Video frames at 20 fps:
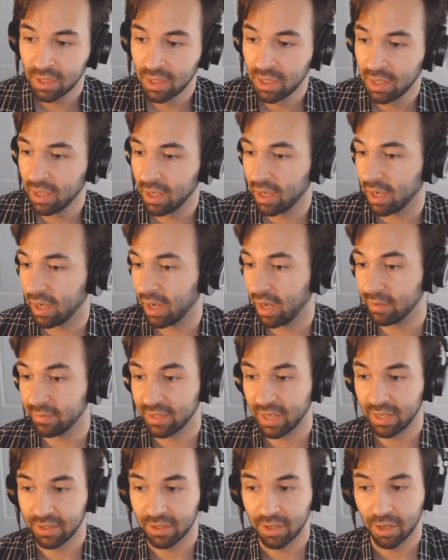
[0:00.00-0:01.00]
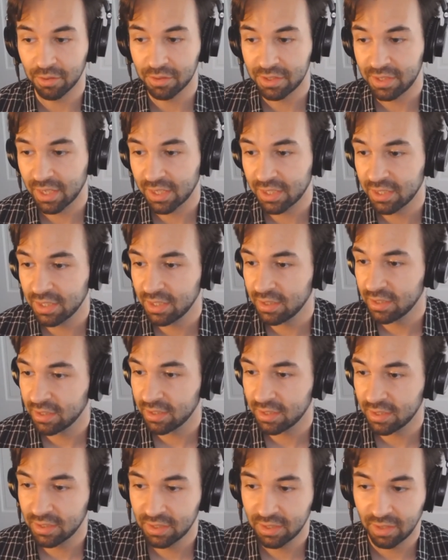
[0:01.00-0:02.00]
I've got note
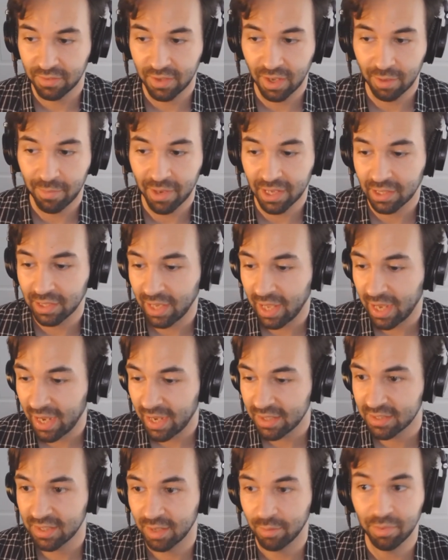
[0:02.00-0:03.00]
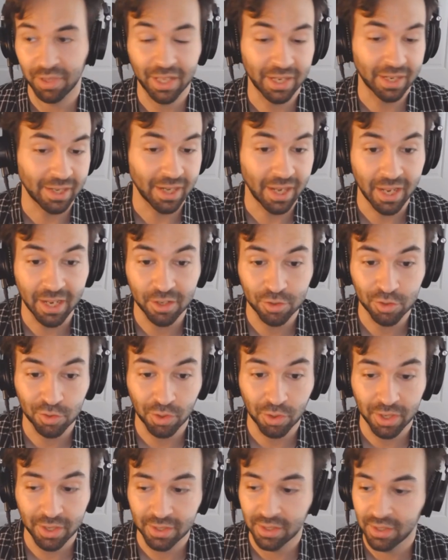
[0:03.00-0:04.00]
sections, I've got my class, I'm playing an
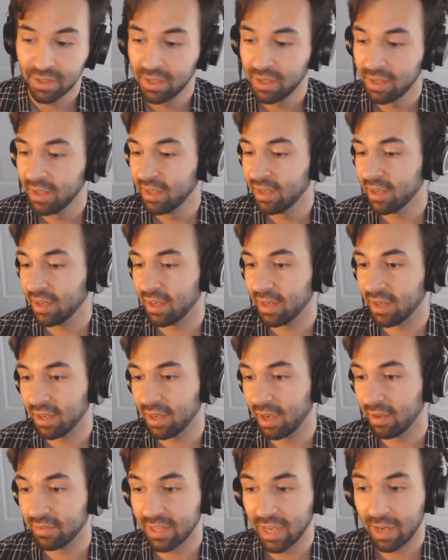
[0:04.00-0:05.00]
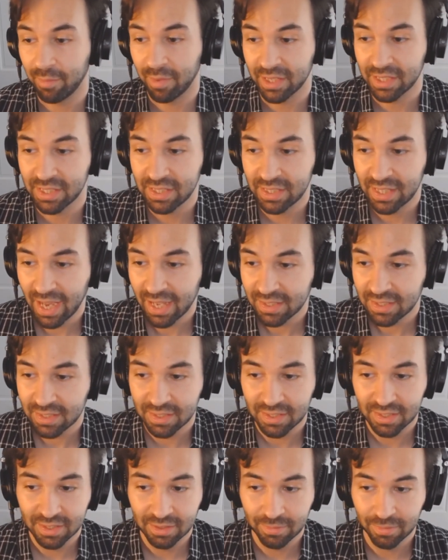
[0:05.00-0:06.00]
Android. I've got my
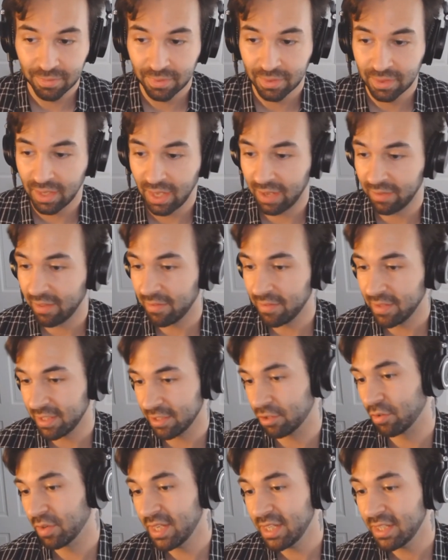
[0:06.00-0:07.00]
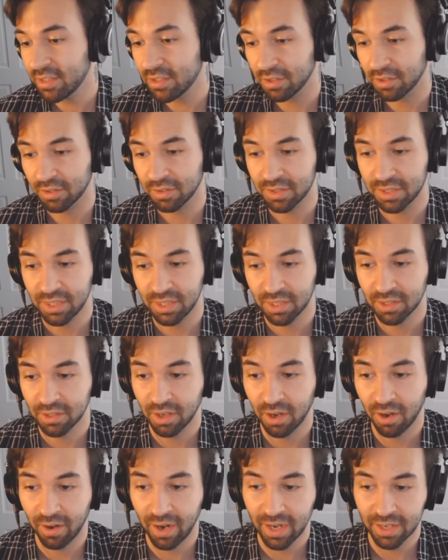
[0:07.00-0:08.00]
stats. And then these green circles here
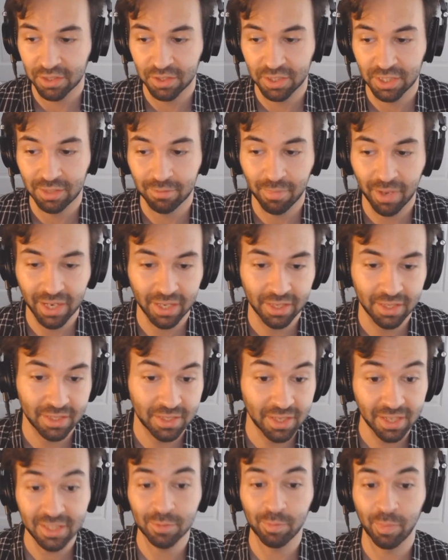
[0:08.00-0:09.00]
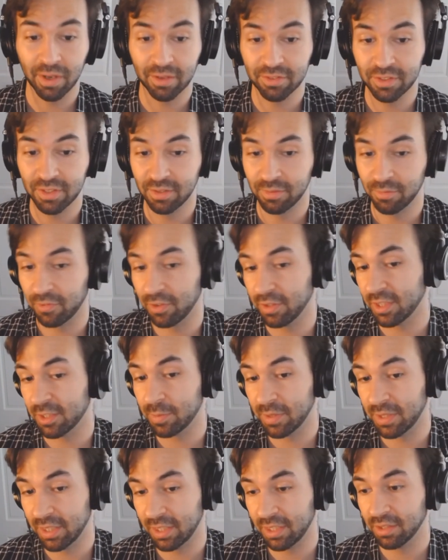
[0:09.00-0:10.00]
are actually my dice buffs for this
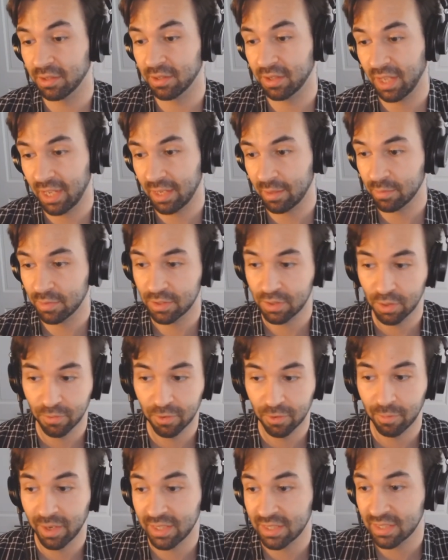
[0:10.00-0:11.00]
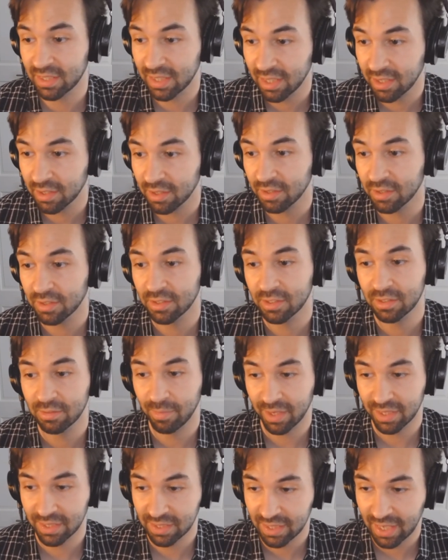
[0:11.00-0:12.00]
particular game. So for my skills, my
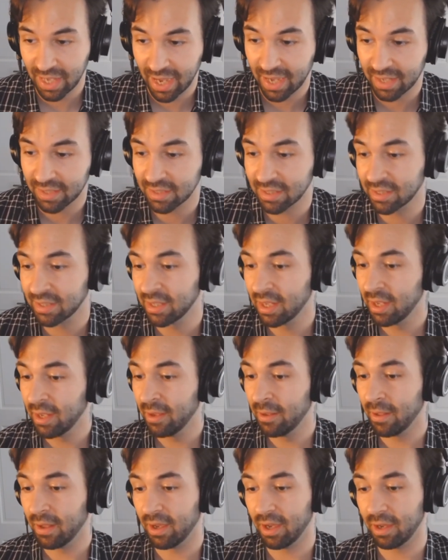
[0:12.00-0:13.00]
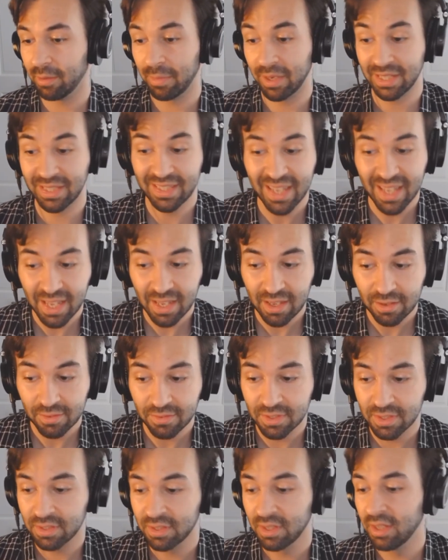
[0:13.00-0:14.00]
stats, my
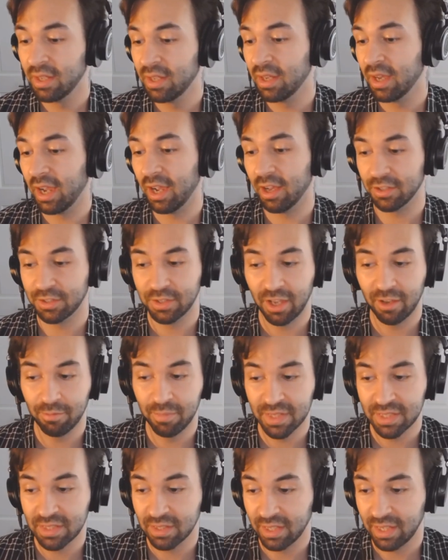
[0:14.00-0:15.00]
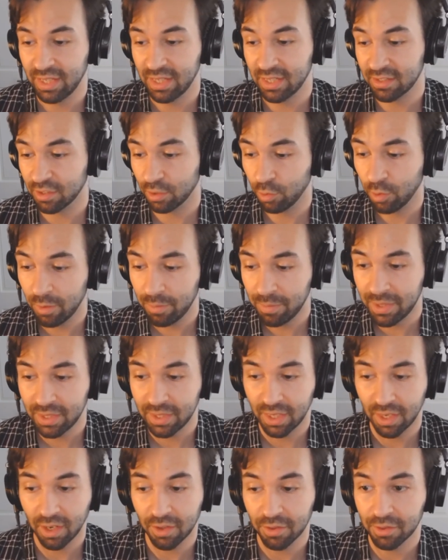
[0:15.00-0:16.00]
saves, I also have miscellaneous equipment and
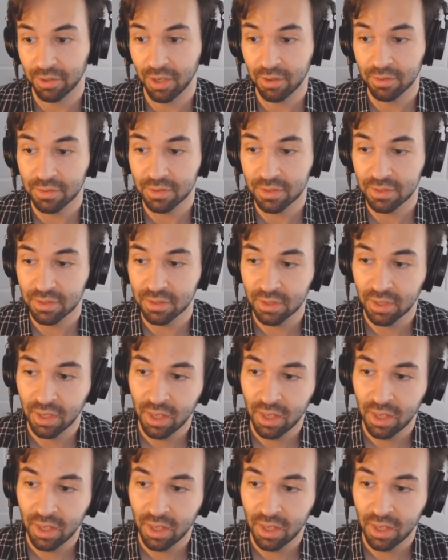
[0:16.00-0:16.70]
other notes.